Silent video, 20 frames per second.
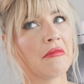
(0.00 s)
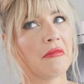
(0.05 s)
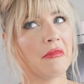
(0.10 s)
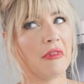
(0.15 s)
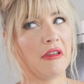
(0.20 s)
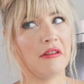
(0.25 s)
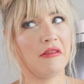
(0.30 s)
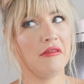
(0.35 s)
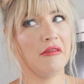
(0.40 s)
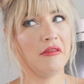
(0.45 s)

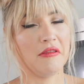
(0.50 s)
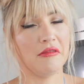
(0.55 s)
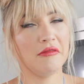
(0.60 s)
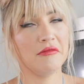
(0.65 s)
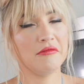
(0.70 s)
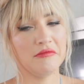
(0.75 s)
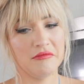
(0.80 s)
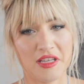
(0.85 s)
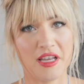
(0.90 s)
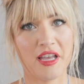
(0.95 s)
I don't know.
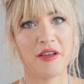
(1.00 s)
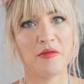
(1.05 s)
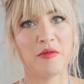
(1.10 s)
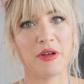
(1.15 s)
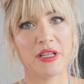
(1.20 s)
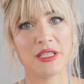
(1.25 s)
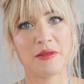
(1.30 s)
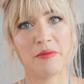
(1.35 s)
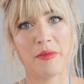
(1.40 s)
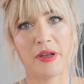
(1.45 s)
I
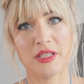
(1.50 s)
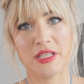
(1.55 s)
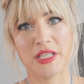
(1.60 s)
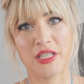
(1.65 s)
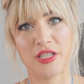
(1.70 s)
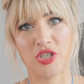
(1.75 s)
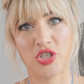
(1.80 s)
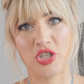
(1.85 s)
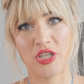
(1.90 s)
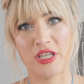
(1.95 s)
once
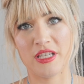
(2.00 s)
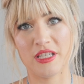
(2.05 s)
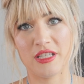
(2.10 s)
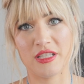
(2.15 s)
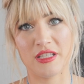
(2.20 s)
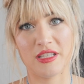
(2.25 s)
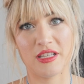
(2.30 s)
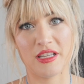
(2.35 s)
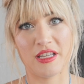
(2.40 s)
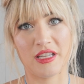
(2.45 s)
melted
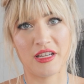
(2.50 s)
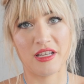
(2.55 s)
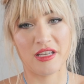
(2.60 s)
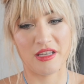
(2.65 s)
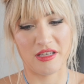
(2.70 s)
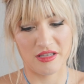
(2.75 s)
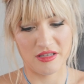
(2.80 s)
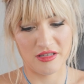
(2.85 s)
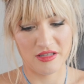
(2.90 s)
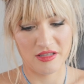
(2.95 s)
cheese in
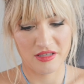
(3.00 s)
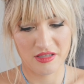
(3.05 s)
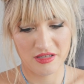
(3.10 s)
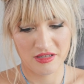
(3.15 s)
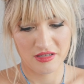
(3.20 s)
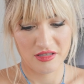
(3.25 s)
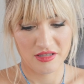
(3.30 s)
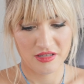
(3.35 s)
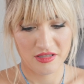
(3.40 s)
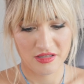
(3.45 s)
a
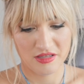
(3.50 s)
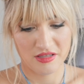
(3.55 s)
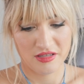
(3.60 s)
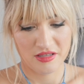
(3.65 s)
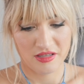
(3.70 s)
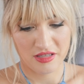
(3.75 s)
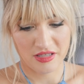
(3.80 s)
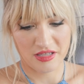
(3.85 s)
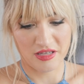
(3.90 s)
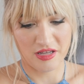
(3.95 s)

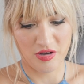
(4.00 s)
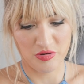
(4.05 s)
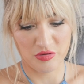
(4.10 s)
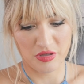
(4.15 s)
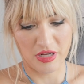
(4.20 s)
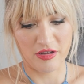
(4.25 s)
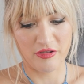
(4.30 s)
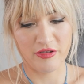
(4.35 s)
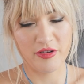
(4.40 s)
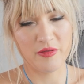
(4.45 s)

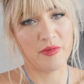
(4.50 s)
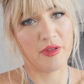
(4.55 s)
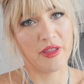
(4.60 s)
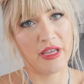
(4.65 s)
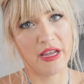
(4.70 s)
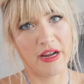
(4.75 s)
hotel room with a